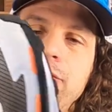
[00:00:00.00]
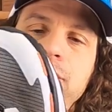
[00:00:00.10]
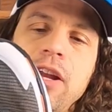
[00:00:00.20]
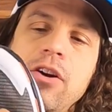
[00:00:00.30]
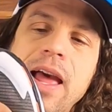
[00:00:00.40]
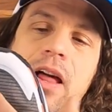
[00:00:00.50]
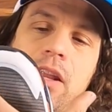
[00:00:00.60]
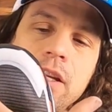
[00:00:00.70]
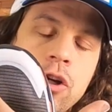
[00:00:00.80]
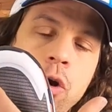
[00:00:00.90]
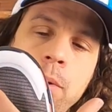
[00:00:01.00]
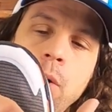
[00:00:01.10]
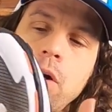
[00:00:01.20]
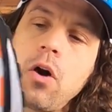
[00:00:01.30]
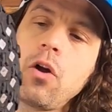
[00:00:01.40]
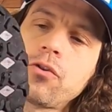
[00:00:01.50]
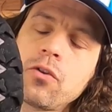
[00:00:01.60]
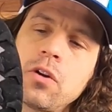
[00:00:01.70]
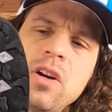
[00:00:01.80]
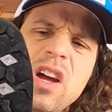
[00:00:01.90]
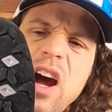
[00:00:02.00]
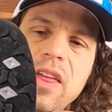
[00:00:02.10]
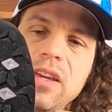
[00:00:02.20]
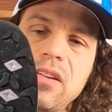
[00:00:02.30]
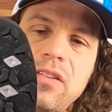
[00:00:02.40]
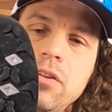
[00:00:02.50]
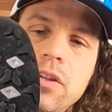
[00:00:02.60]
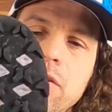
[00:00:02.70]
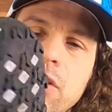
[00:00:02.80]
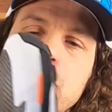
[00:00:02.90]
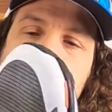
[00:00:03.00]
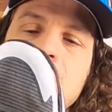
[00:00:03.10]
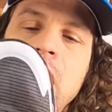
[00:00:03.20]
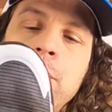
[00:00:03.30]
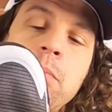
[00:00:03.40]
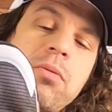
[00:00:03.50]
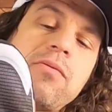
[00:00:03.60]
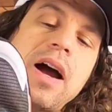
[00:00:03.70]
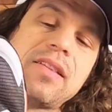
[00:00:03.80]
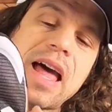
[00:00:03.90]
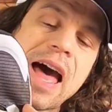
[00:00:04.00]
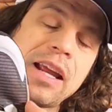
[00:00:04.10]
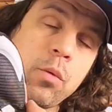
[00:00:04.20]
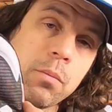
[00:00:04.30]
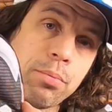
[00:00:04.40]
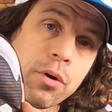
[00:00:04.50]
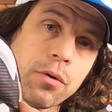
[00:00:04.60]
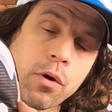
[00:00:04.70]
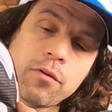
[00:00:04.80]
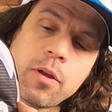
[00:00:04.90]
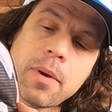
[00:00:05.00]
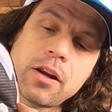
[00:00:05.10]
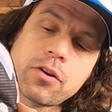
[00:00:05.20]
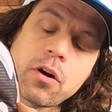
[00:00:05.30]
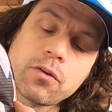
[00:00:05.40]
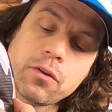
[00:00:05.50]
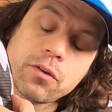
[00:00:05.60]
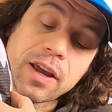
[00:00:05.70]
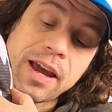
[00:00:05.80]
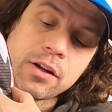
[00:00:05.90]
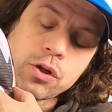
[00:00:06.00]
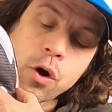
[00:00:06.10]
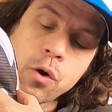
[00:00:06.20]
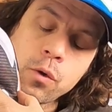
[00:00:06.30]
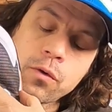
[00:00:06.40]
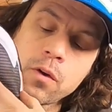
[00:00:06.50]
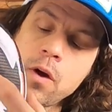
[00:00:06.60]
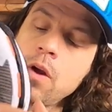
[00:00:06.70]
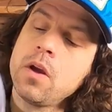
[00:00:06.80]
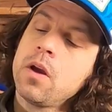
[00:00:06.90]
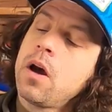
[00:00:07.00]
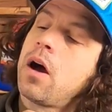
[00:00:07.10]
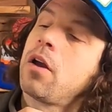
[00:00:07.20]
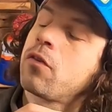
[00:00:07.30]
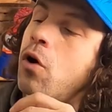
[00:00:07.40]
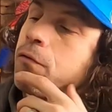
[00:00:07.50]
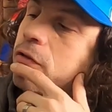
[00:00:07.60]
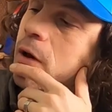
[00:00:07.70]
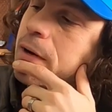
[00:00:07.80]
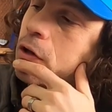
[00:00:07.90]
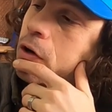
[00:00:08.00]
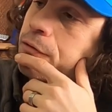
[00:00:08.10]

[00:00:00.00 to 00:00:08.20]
flared out like Topo or Ultra, I think still does a good job and provides adequate berth over the metatarsals and toes. So for somebody looking